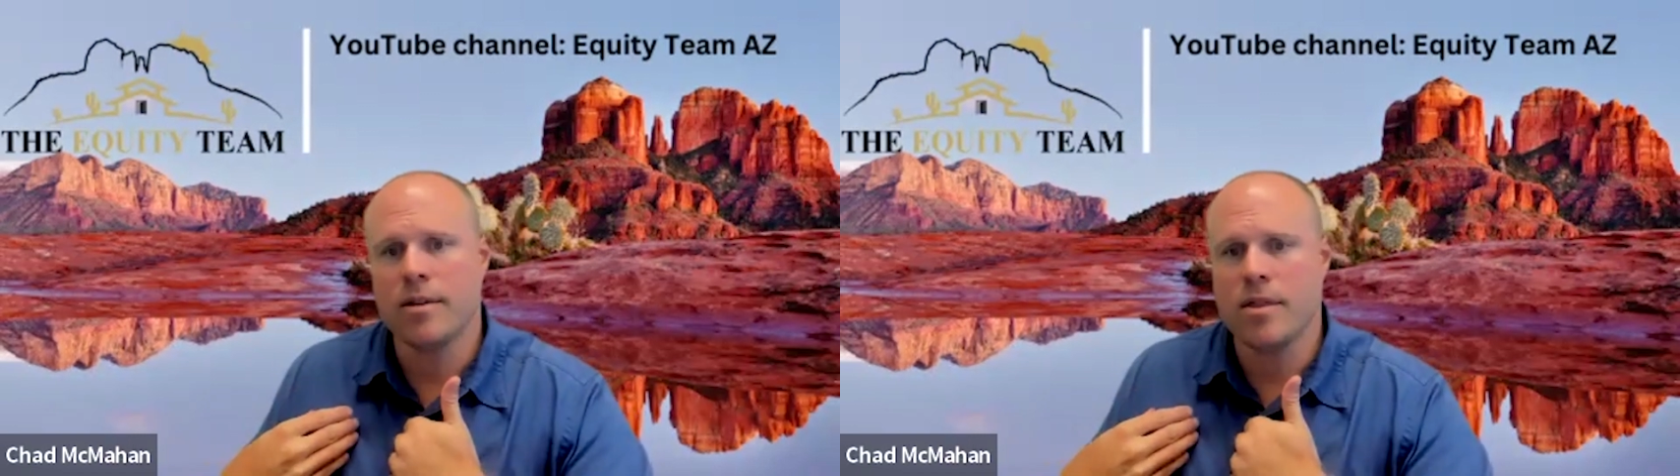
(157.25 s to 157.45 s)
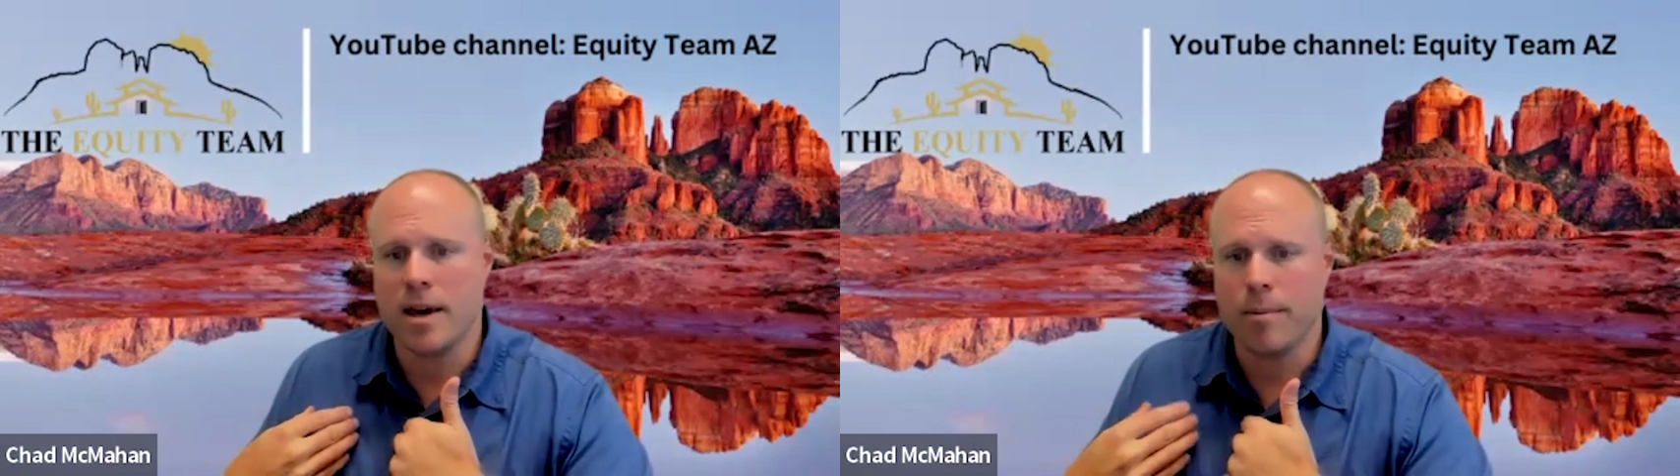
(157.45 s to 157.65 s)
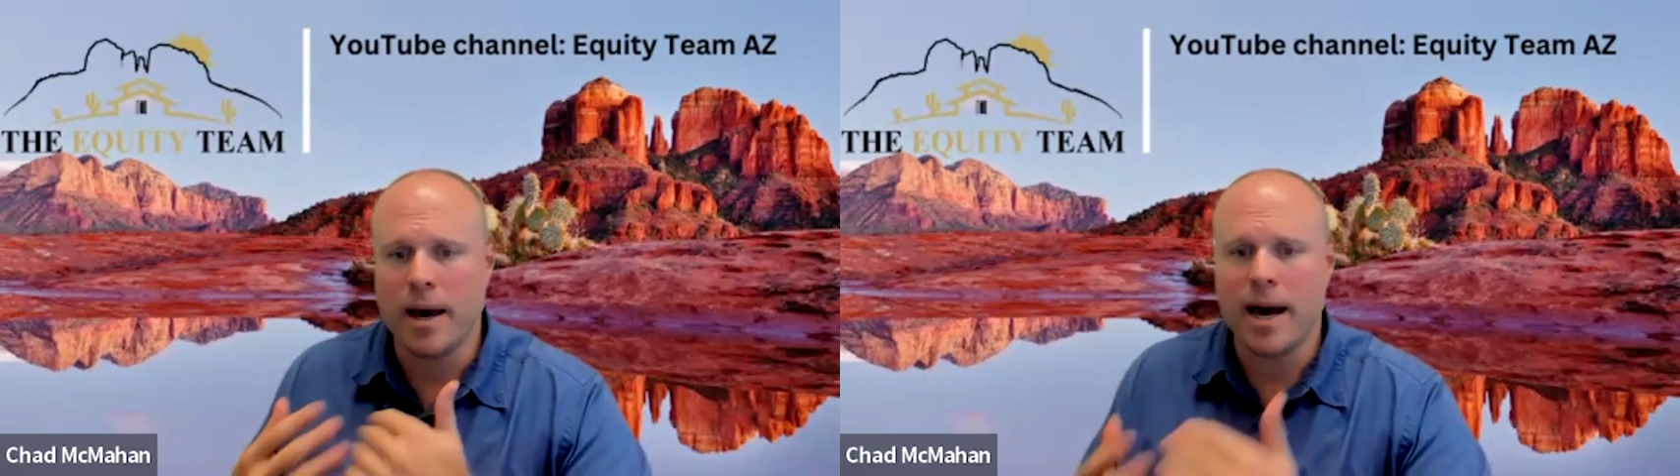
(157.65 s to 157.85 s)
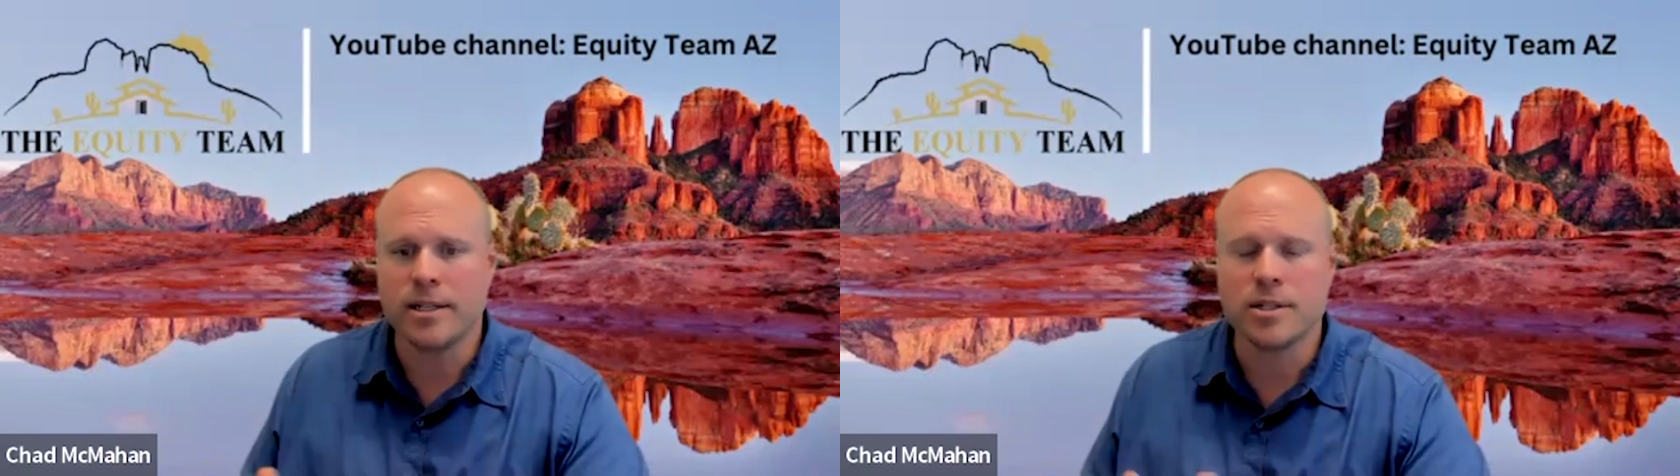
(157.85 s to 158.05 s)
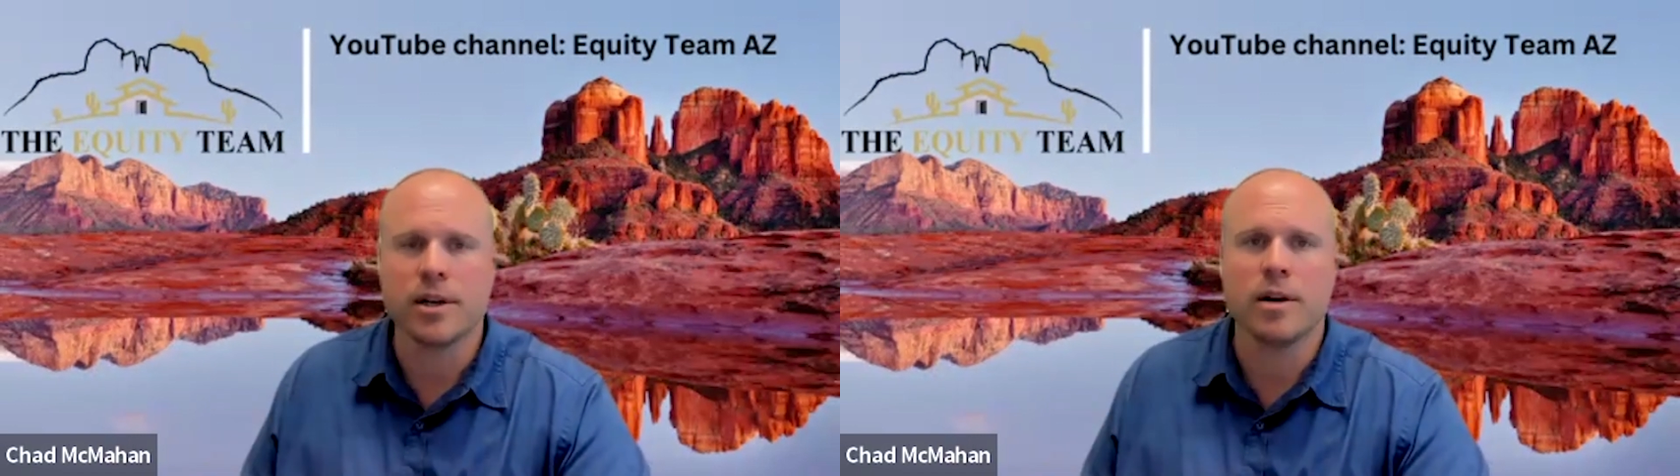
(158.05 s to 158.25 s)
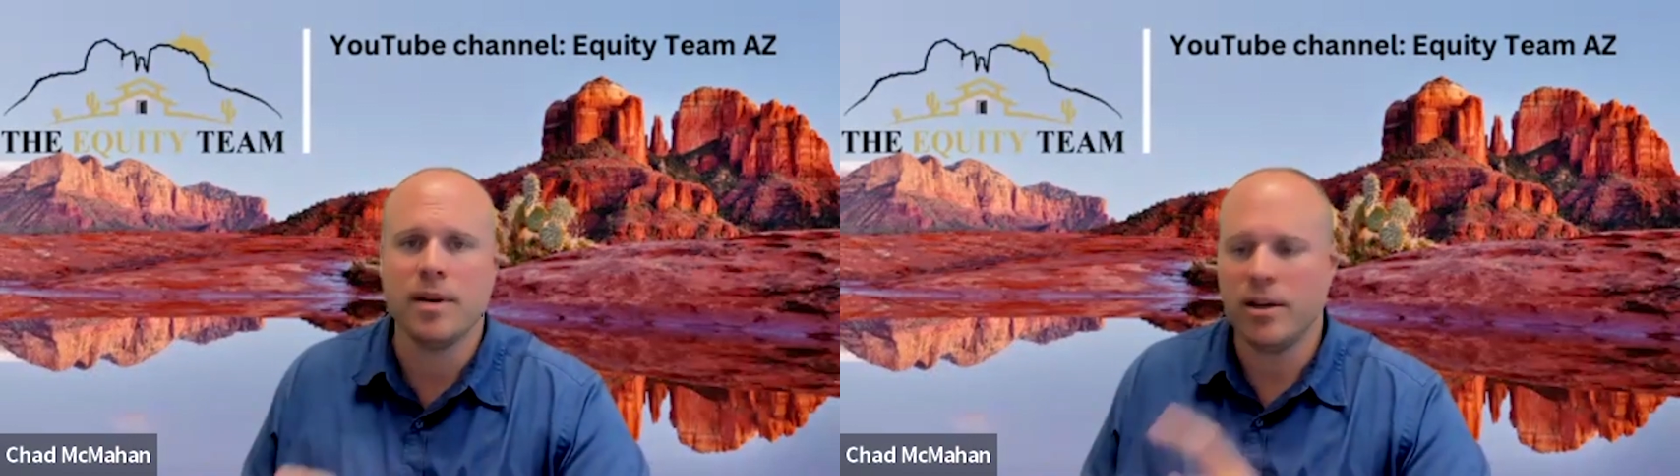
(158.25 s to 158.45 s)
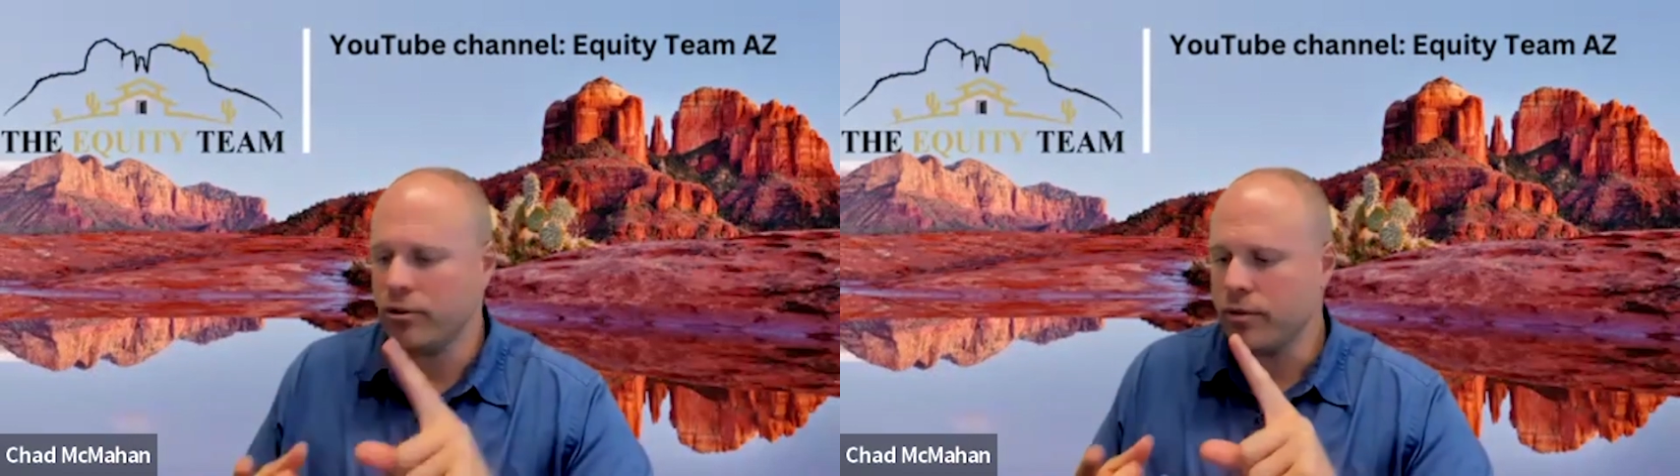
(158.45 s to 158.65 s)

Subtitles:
the impact is going to be as